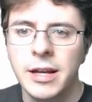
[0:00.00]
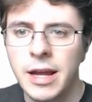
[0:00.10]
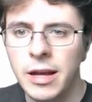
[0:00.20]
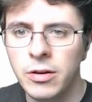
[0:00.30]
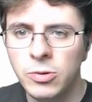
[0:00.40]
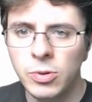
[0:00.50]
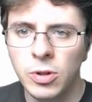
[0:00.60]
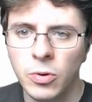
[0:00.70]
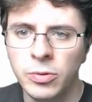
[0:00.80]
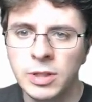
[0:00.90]
Now you will
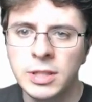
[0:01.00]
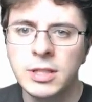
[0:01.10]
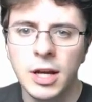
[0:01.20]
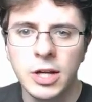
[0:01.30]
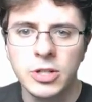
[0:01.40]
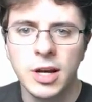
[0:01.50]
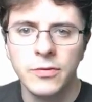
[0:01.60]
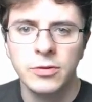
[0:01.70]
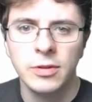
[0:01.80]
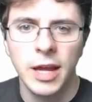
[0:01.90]
only dodge
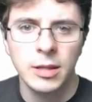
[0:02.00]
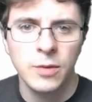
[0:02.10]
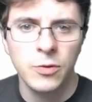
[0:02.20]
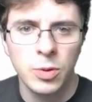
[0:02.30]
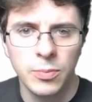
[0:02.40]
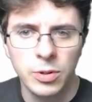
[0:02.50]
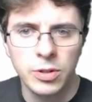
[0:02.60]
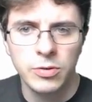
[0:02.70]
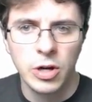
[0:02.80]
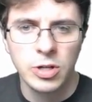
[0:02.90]
after landing if you input the
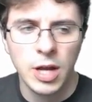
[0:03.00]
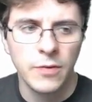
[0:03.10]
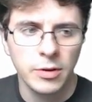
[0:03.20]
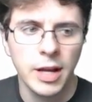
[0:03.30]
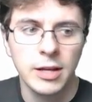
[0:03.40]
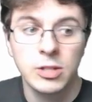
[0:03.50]
direction after landing.